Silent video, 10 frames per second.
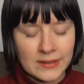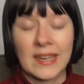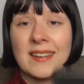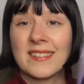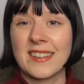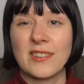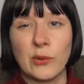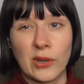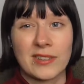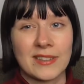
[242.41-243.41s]
Yeah, it says
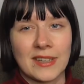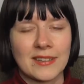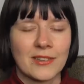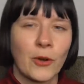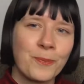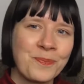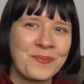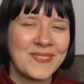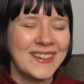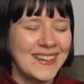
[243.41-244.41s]
New York City, so
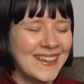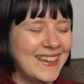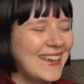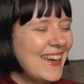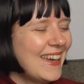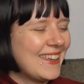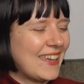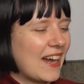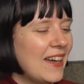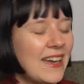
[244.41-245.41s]

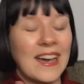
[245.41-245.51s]
yeah.